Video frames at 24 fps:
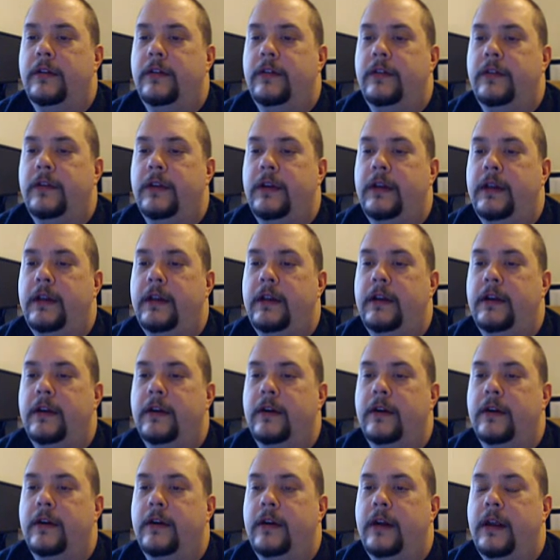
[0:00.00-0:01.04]
Let's see
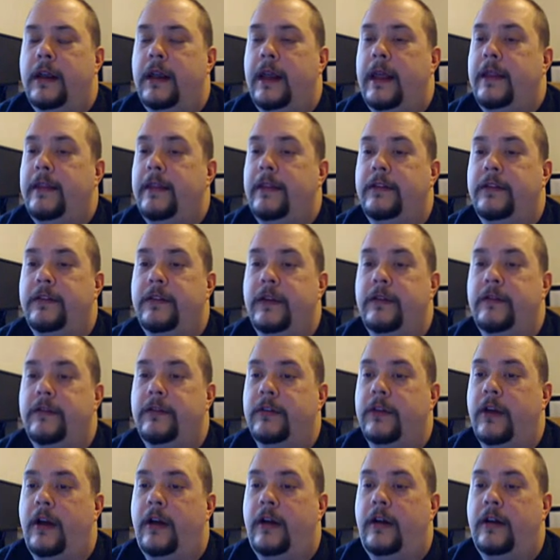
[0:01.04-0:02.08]
here. And this
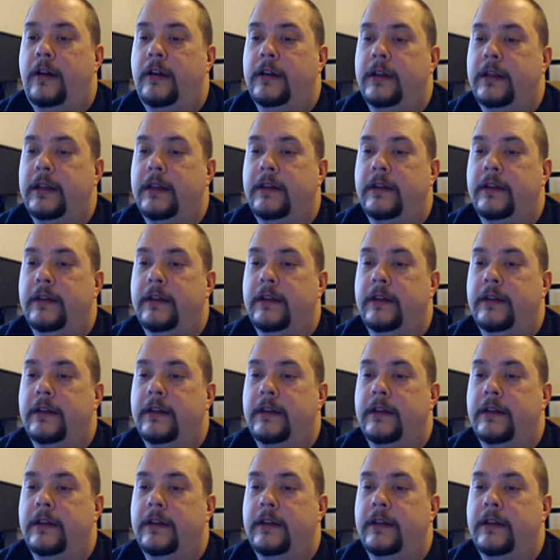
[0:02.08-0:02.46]
stuff's all